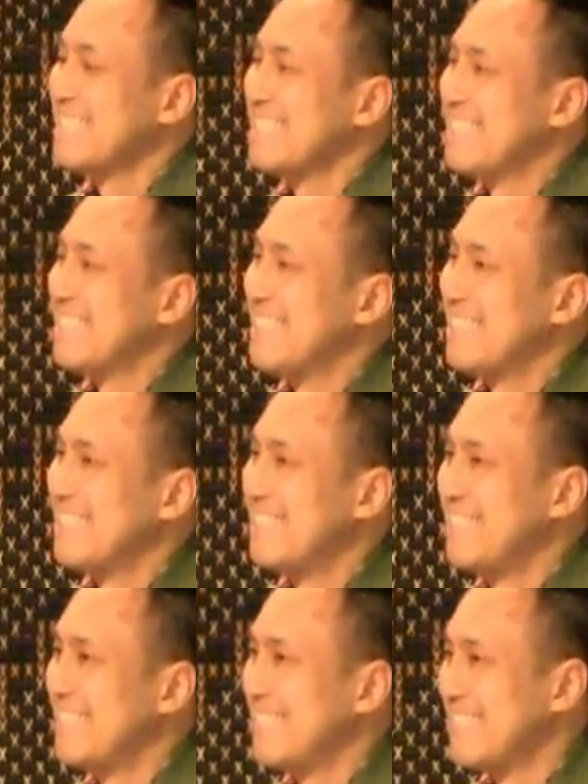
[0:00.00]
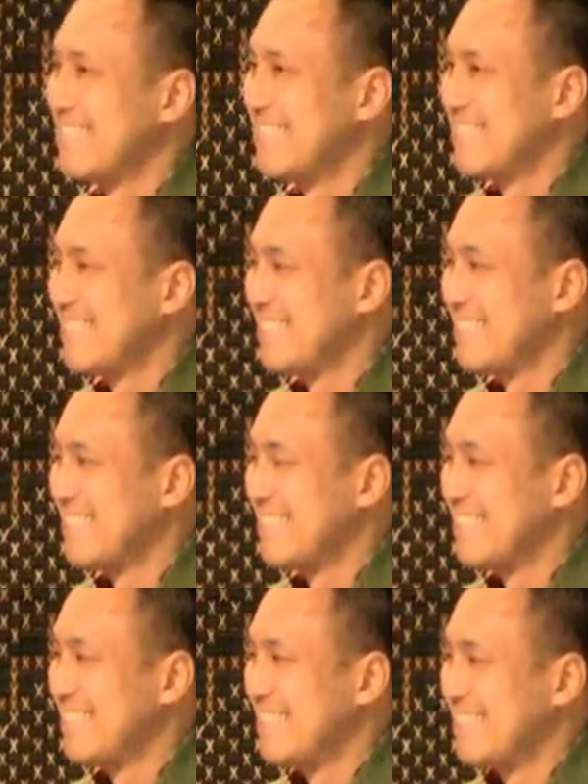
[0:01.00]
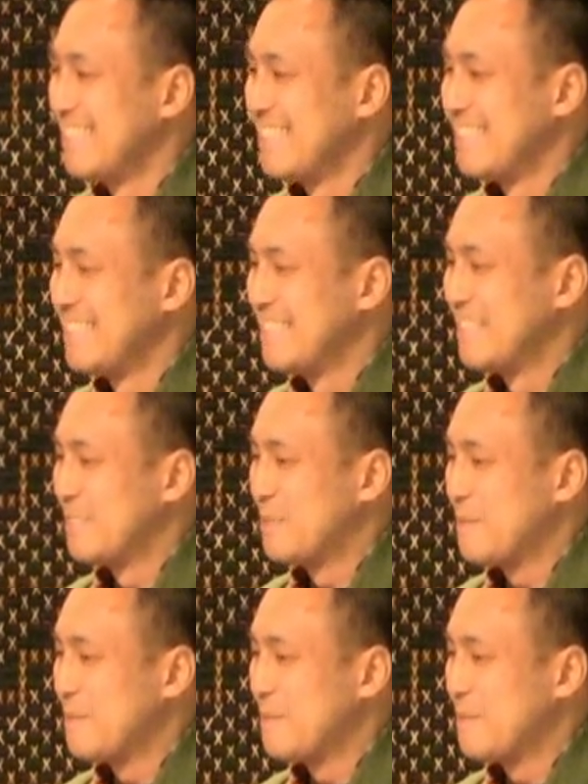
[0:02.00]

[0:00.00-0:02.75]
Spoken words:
(silent)